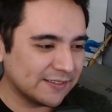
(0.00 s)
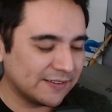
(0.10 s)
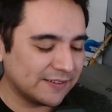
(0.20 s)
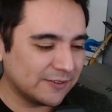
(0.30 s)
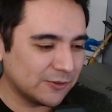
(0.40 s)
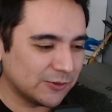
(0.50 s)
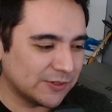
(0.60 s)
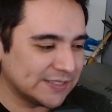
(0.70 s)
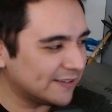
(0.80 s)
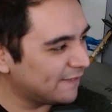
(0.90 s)
No,
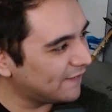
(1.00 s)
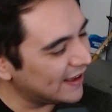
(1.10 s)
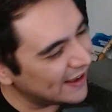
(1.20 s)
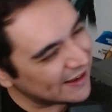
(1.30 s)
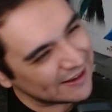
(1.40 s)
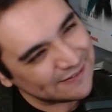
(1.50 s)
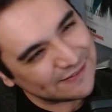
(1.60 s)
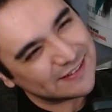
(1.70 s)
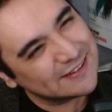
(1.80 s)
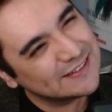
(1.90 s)
is it a 5?
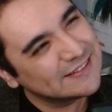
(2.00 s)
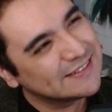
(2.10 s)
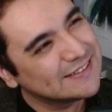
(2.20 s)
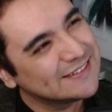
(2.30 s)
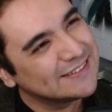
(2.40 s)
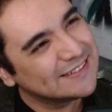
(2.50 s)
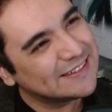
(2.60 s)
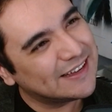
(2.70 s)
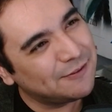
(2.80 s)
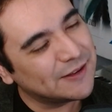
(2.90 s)

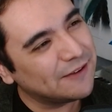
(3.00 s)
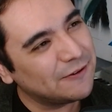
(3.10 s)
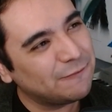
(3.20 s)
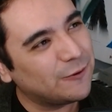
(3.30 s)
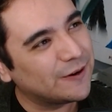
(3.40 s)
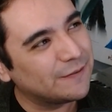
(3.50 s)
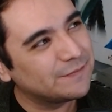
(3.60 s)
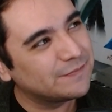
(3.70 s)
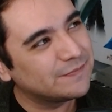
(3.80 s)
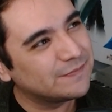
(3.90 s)
I'm gonna give it a 4.
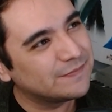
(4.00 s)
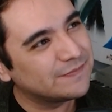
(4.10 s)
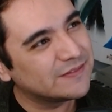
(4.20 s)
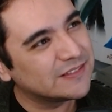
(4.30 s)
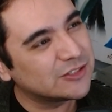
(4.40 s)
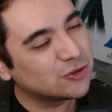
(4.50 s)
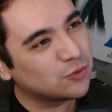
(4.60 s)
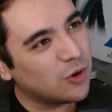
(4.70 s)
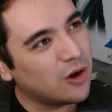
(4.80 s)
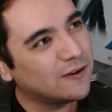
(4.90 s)

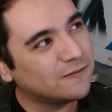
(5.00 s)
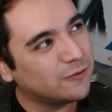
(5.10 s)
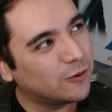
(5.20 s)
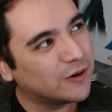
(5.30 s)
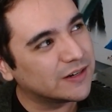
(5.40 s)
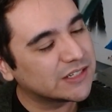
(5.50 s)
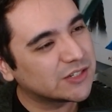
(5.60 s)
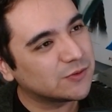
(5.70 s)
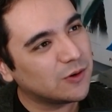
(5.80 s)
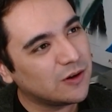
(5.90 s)
Strong 4.
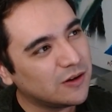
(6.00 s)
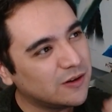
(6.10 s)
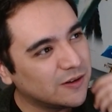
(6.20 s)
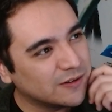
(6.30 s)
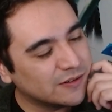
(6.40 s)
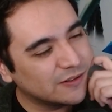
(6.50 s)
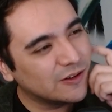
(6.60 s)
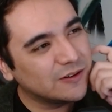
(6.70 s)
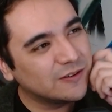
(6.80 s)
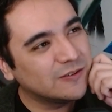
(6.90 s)
Strong.
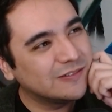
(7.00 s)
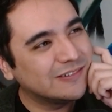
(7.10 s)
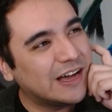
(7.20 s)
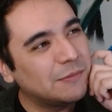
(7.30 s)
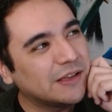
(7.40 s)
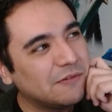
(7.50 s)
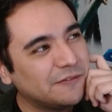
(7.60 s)
No, I'm gonna give it a.